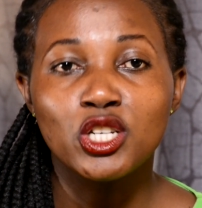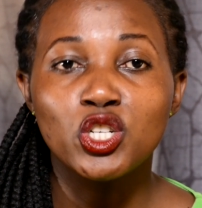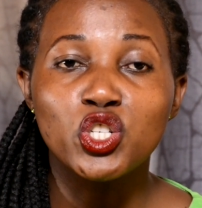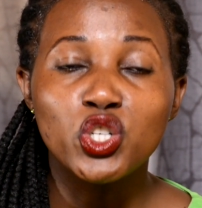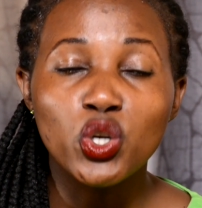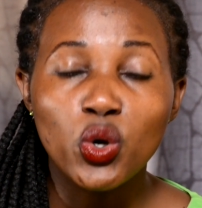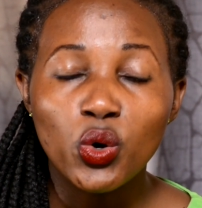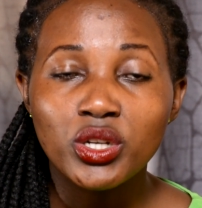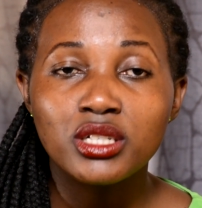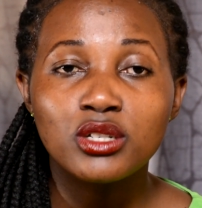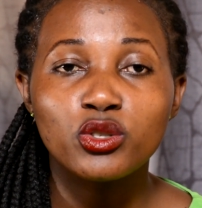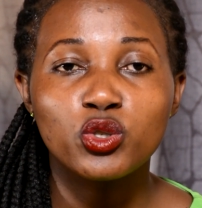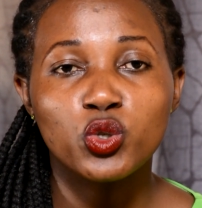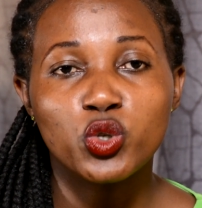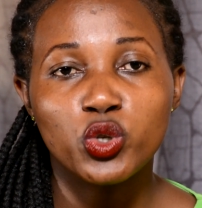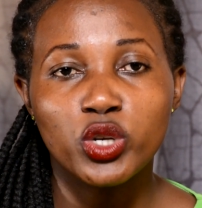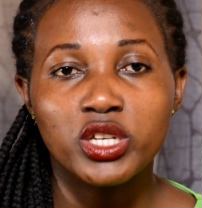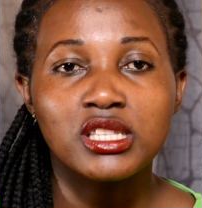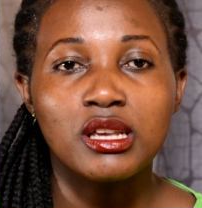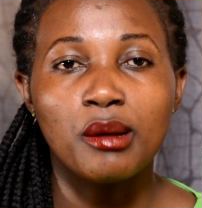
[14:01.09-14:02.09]
don't
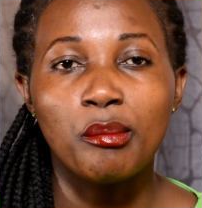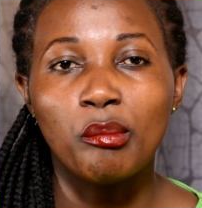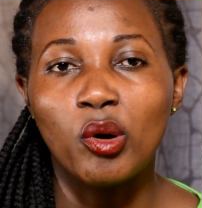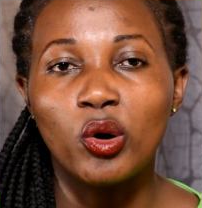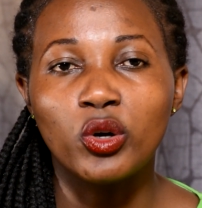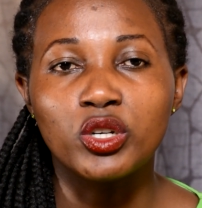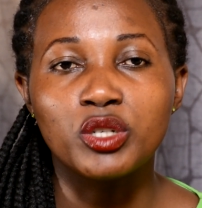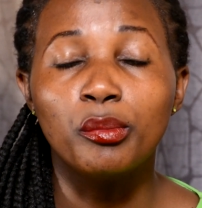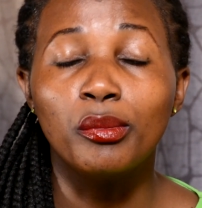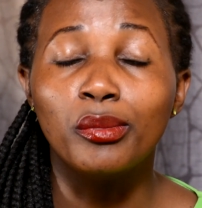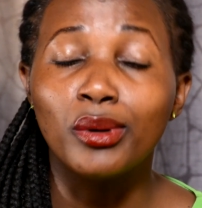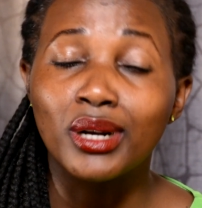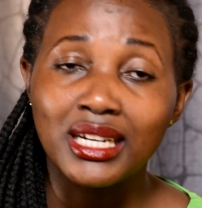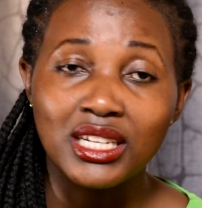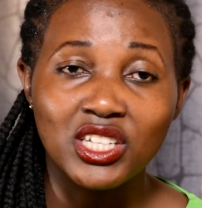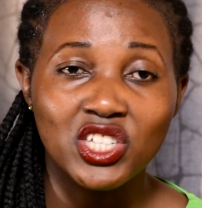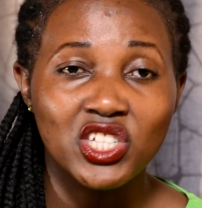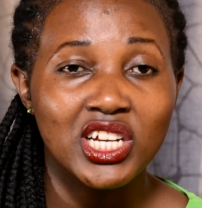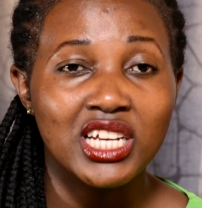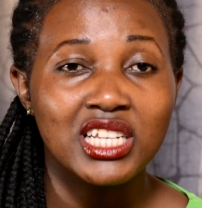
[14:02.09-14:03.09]
stress about
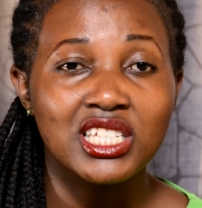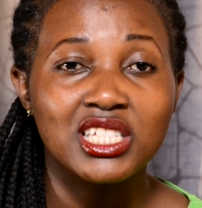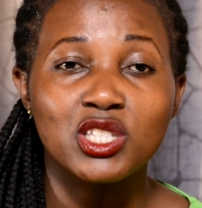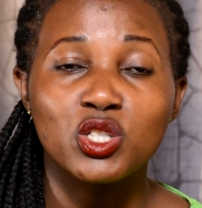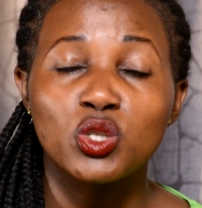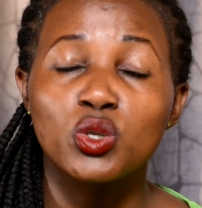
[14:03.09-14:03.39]
body changes.